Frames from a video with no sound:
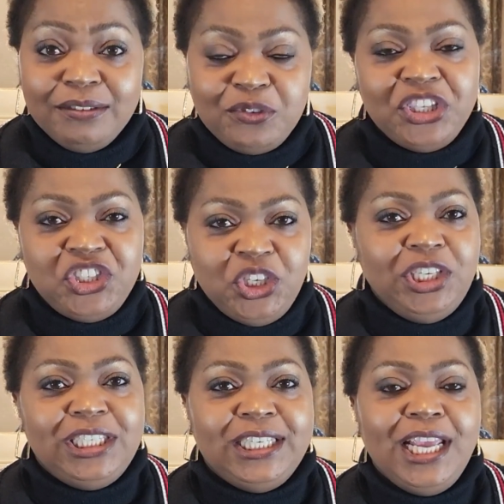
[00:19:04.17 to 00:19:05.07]
for the
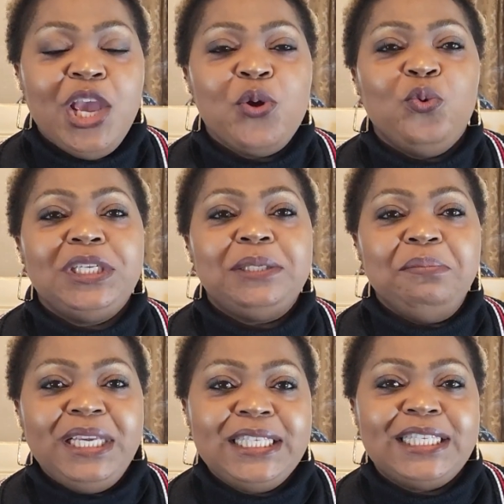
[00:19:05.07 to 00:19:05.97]
church, which
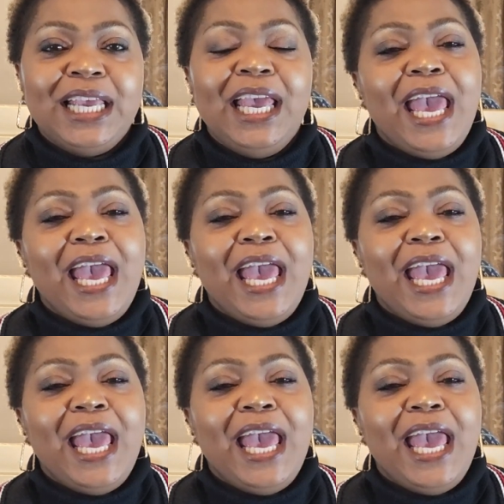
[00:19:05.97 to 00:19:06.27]
means,